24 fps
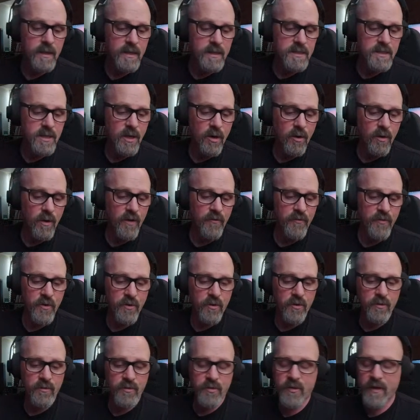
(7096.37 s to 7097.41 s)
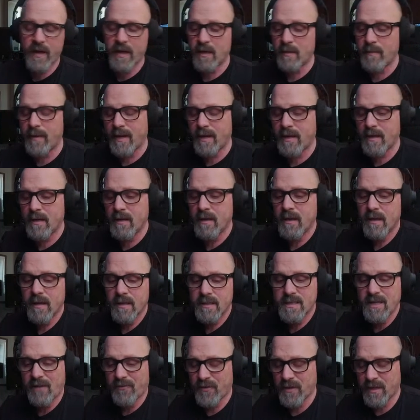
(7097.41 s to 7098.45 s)
So if you're thinking about it,
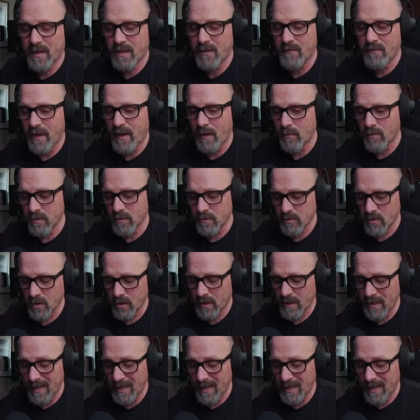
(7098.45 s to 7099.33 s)
definitely give that one a look.